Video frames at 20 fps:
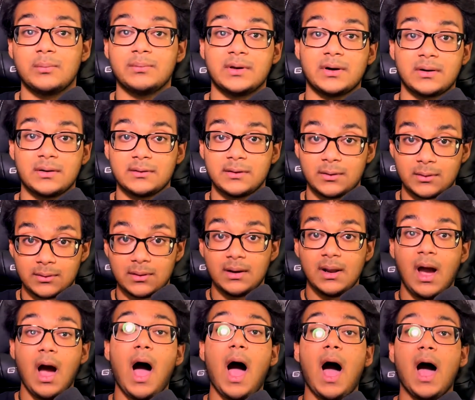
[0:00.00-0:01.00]
their
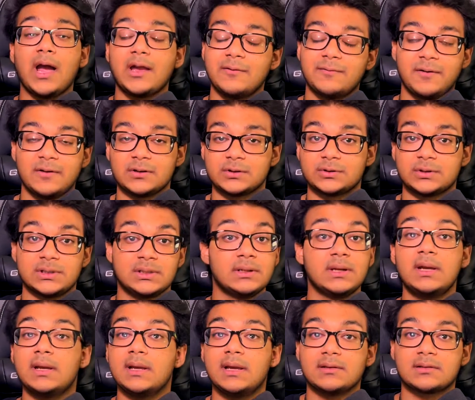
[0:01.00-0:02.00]
eye function
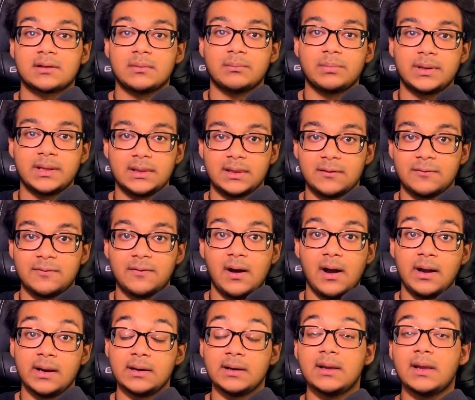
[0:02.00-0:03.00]
is completely
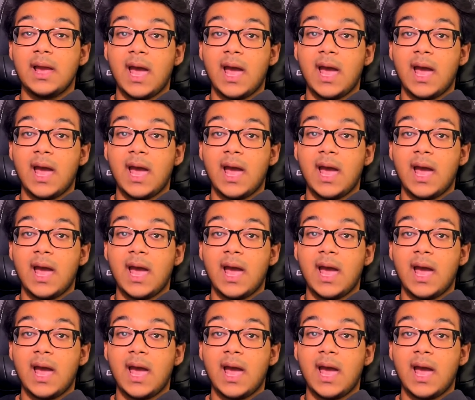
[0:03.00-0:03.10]
fine.